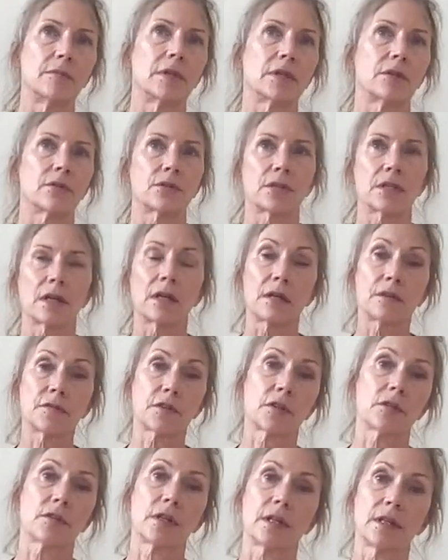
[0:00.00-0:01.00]
because
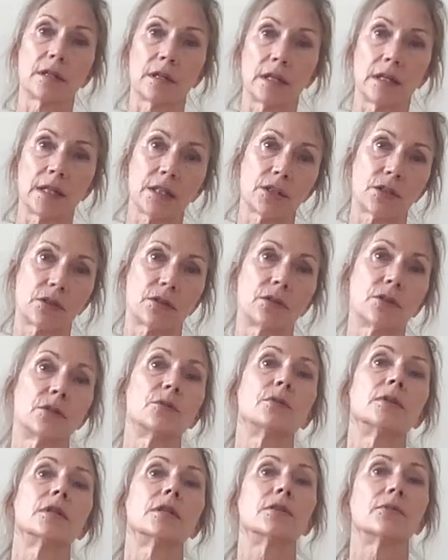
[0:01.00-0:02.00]
after the inhalation you
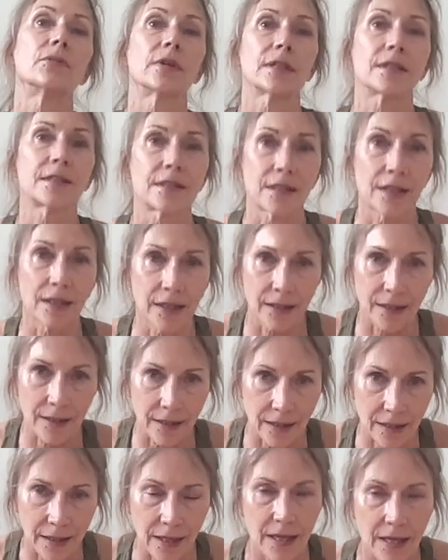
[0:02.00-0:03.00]
need to
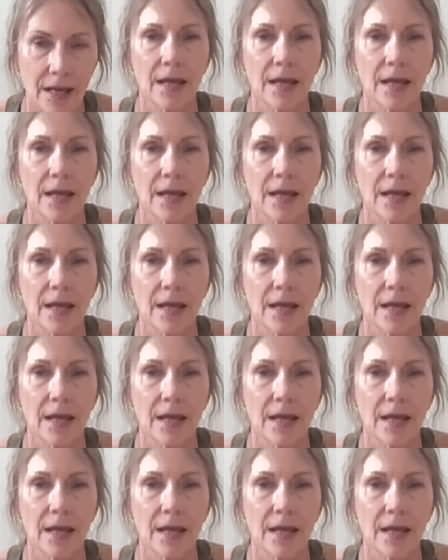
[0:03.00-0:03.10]
exhale,